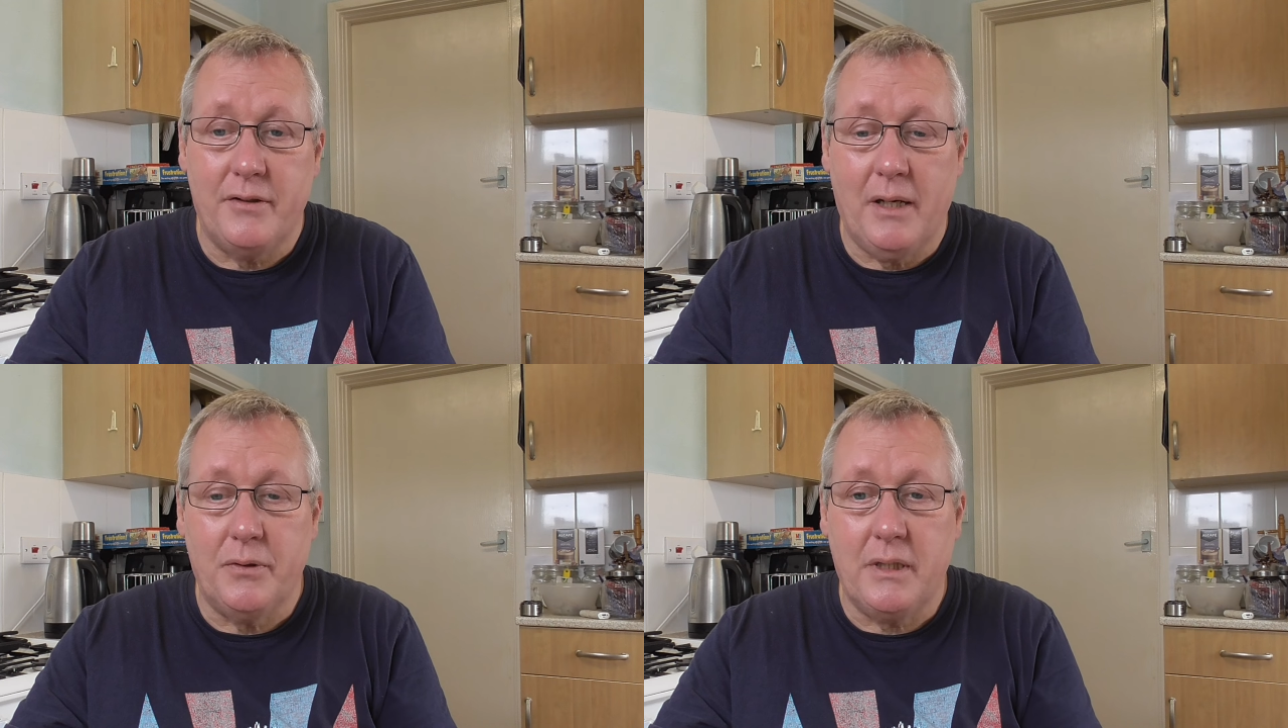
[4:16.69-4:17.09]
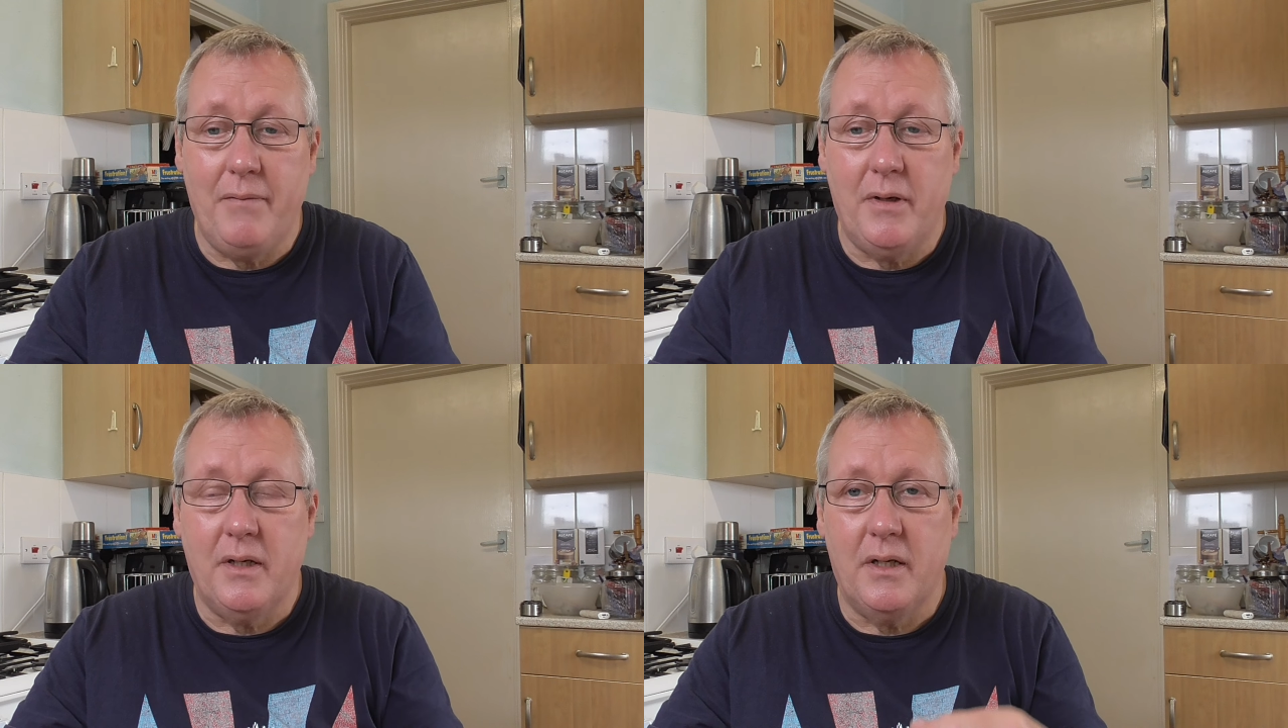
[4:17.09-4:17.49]
That was
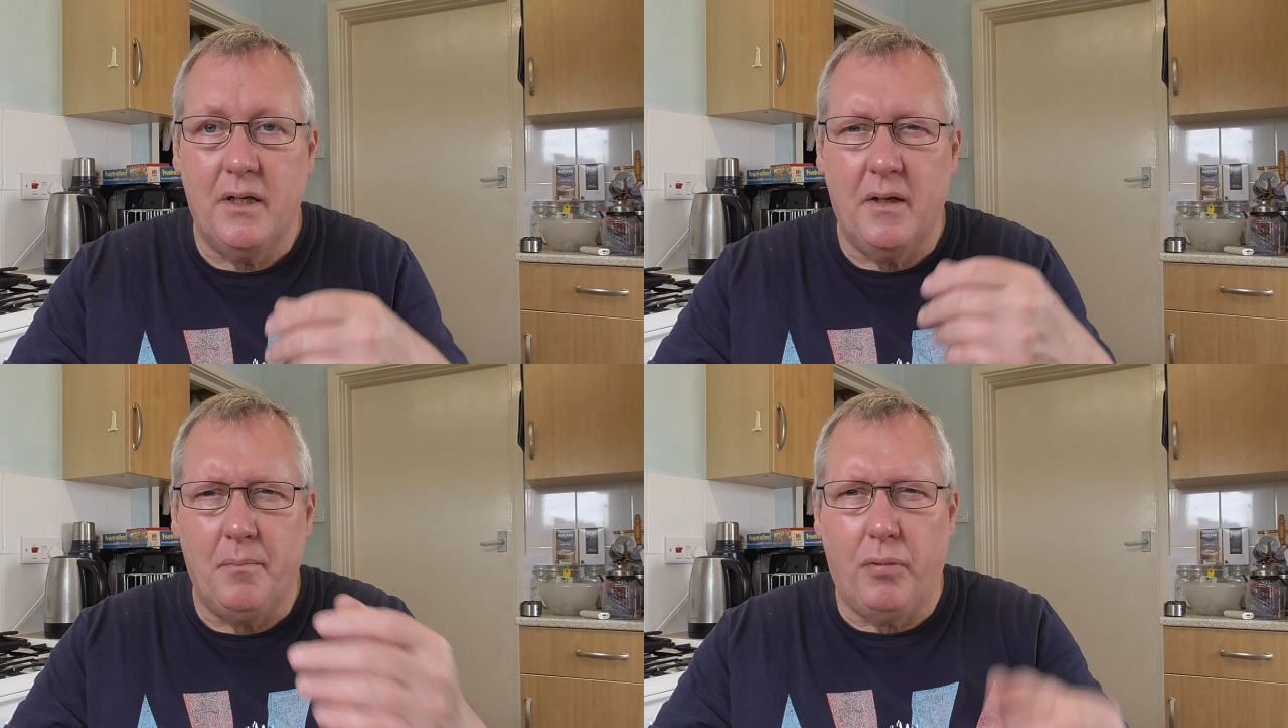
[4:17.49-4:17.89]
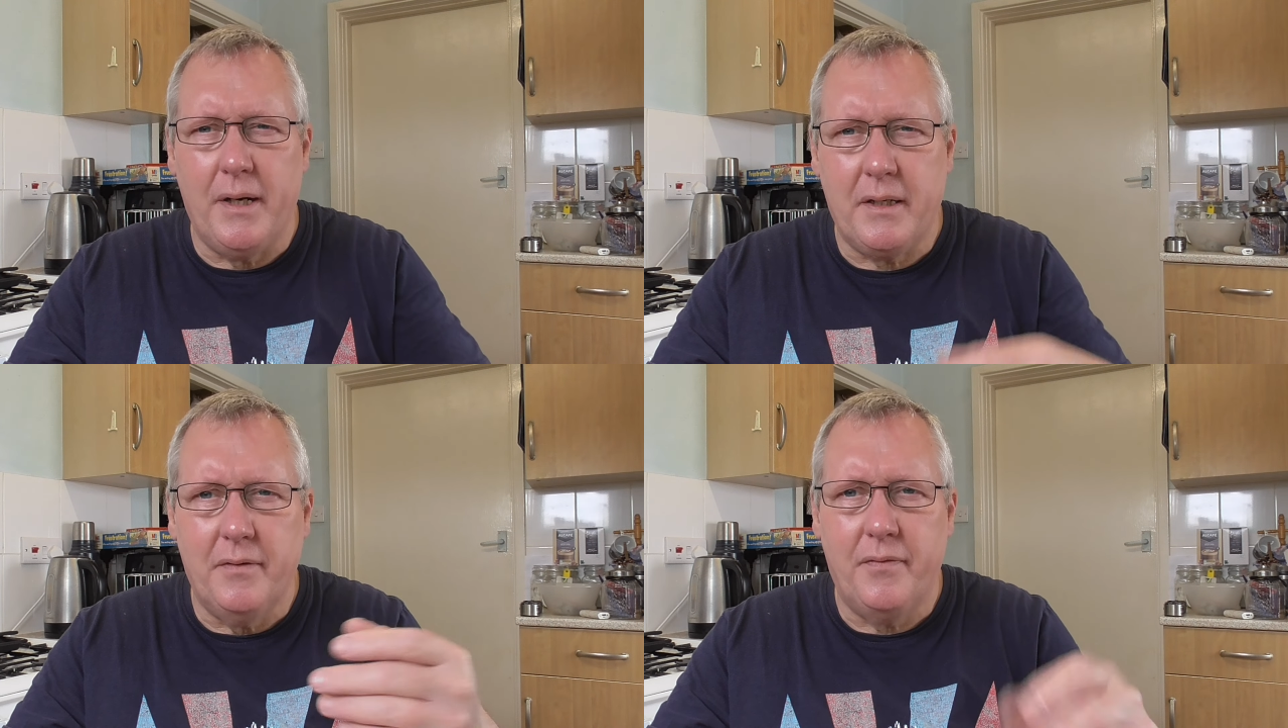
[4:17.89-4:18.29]
given a, a
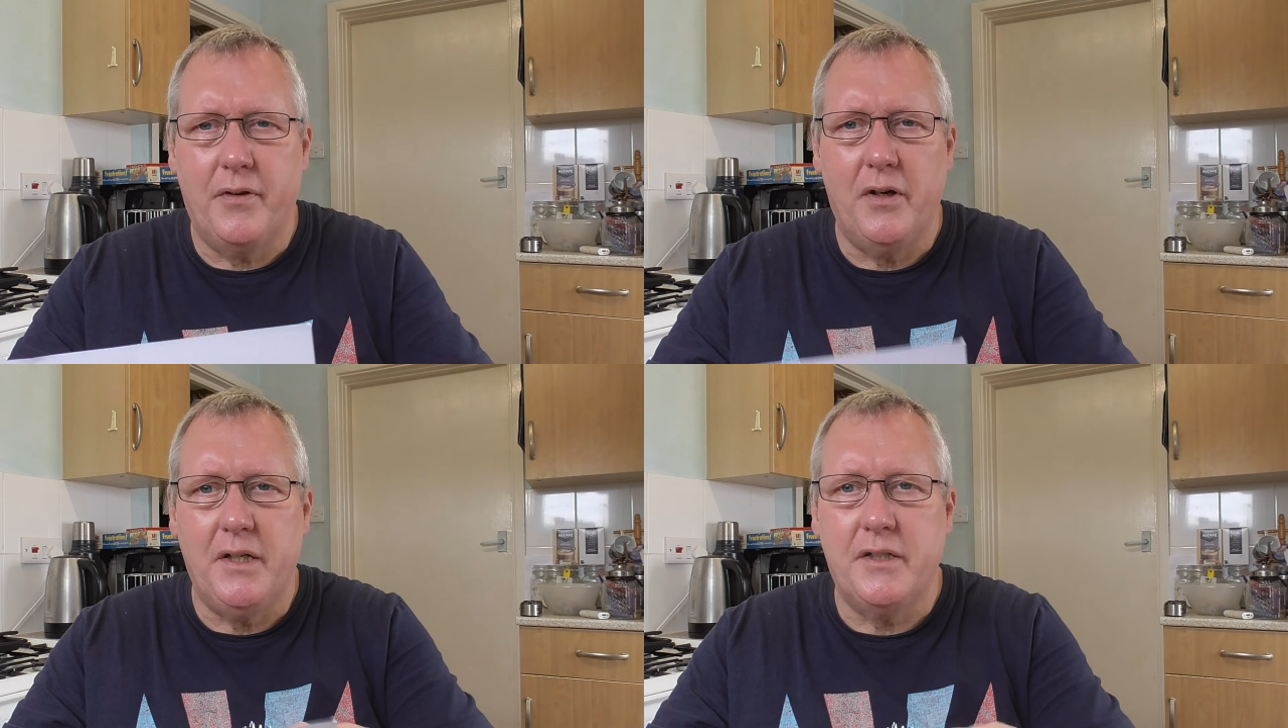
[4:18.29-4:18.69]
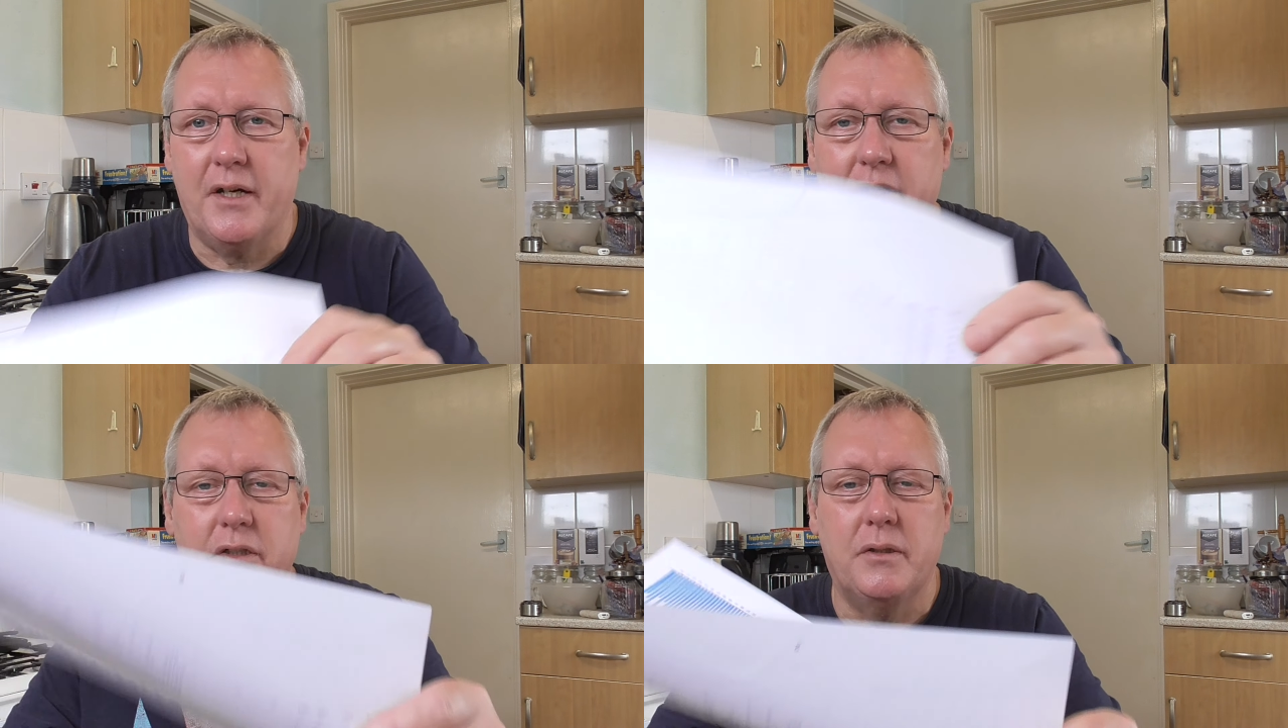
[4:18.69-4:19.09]
break of 30
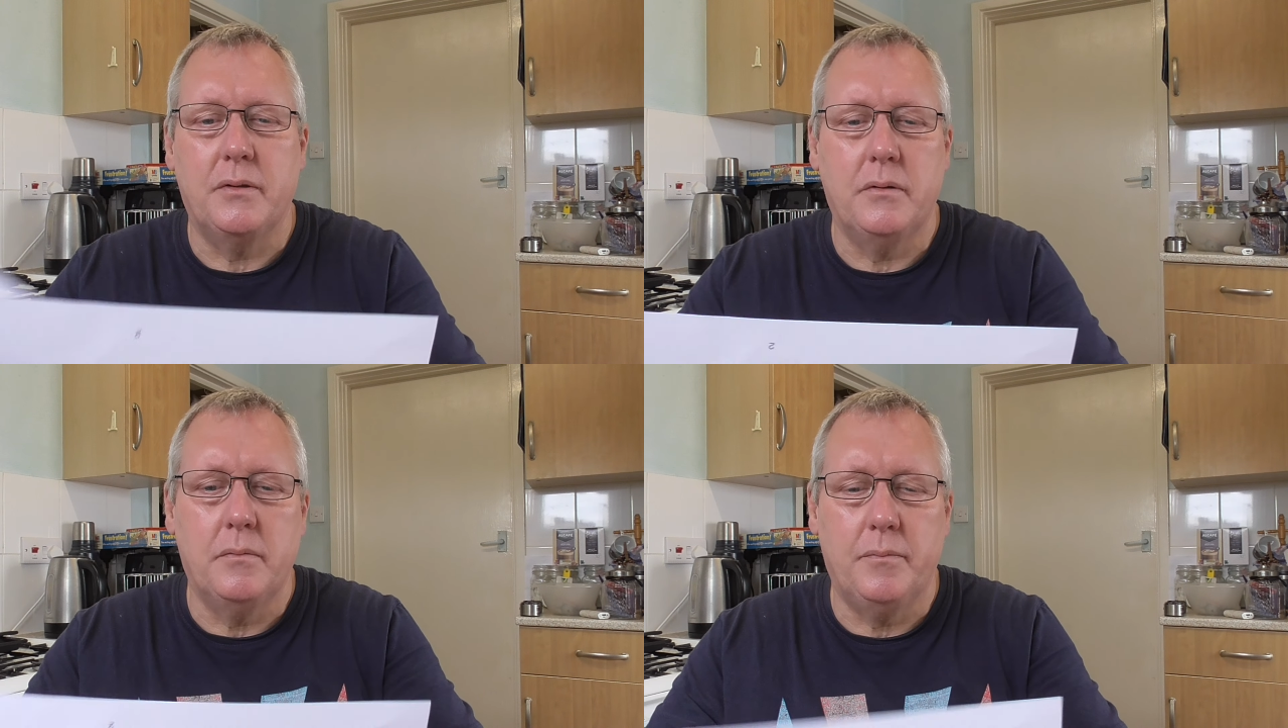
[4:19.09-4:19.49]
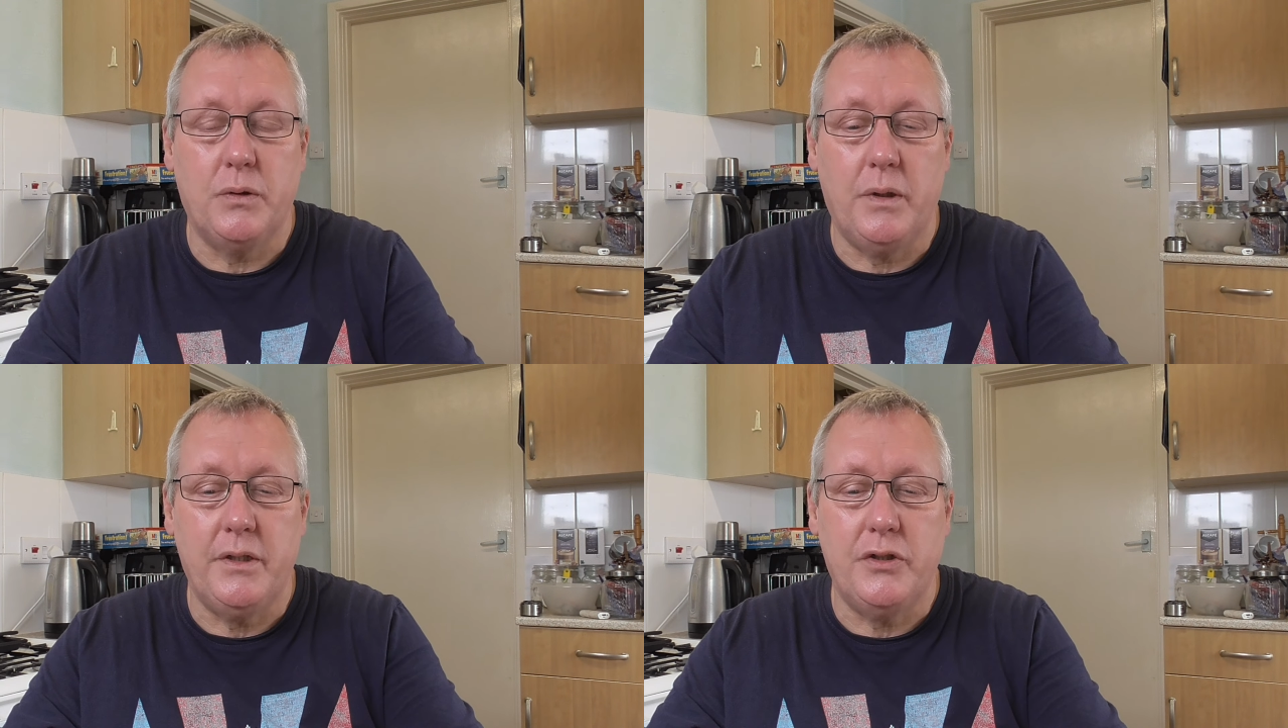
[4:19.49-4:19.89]
seconds
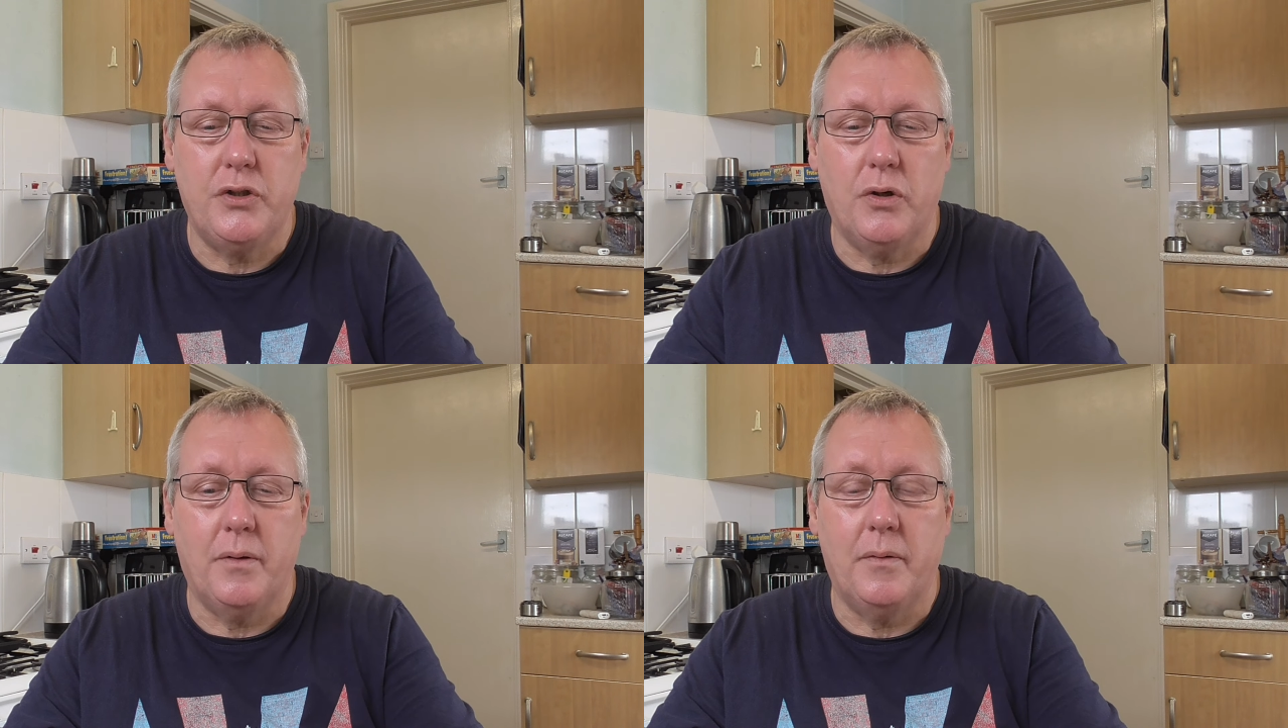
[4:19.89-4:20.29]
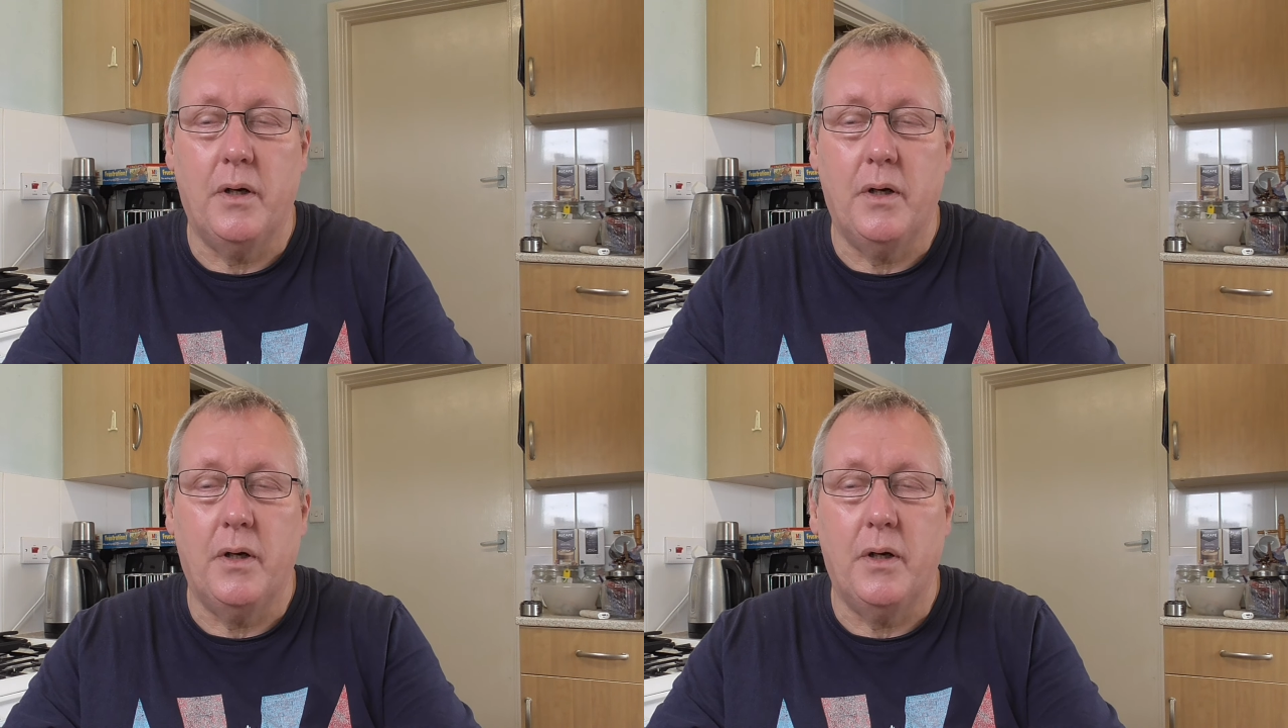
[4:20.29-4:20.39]
between each shot,